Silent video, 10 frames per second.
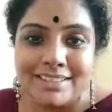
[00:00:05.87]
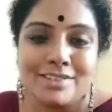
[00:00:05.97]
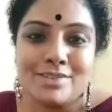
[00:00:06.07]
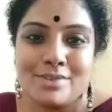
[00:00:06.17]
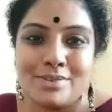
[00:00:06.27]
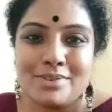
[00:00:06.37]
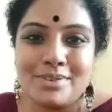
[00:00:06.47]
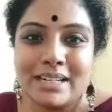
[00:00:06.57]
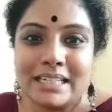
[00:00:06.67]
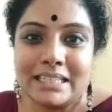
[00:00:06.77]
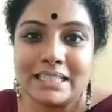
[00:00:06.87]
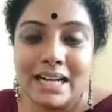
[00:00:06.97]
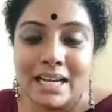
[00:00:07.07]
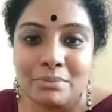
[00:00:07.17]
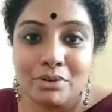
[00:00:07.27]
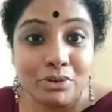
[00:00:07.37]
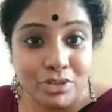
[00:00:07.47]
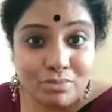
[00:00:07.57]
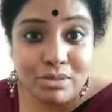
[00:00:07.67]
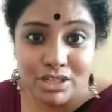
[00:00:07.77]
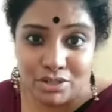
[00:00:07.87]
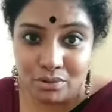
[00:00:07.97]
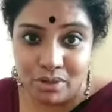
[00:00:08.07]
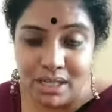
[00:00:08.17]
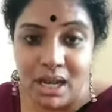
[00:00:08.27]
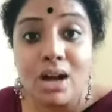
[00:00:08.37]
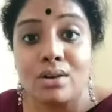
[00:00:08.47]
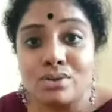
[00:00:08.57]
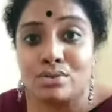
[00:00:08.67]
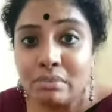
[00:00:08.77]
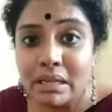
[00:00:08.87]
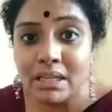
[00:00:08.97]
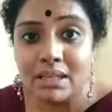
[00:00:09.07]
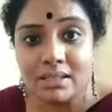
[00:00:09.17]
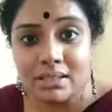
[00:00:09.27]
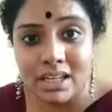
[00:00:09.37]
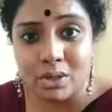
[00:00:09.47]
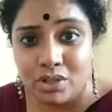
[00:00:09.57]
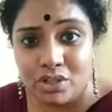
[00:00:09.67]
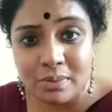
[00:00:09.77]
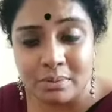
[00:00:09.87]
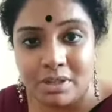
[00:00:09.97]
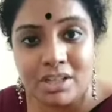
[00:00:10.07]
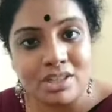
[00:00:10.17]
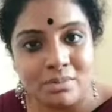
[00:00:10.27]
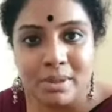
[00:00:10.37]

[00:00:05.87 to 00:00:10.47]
So uh, I'm going to be showing how to make a KOH preparation